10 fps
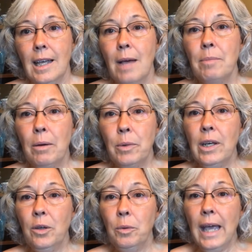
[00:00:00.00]
But we
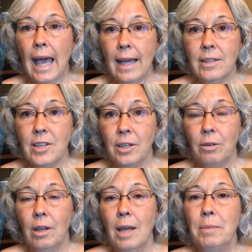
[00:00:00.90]
knew we had to,
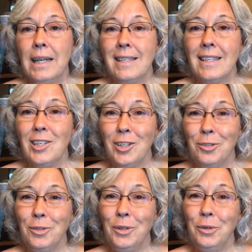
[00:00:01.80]
because the
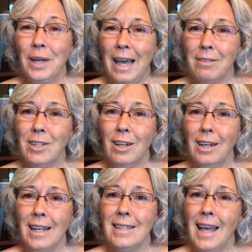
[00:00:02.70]
children who counted on us